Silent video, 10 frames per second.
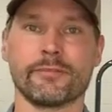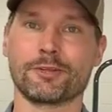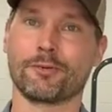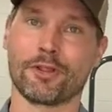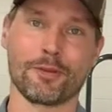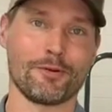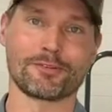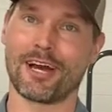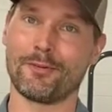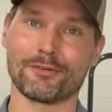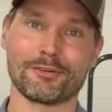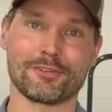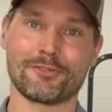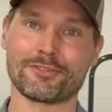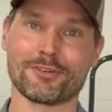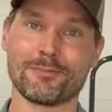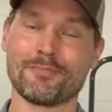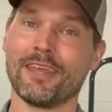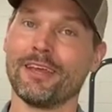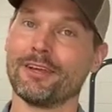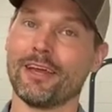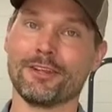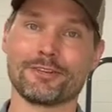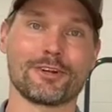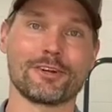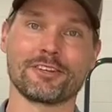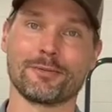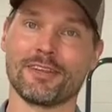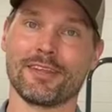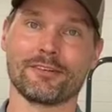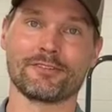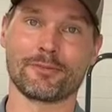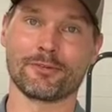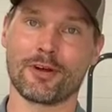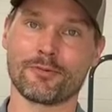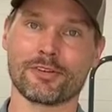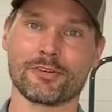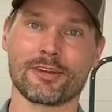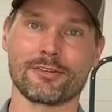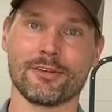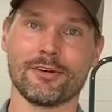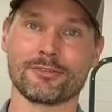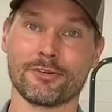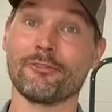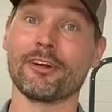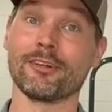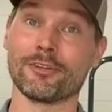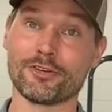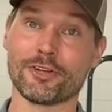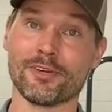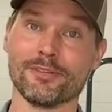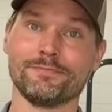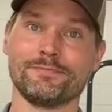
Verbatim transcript: it's one of the most common reasons for sure. It sure doesn't mean that there's something wrong with the tractor though, so very legitimate.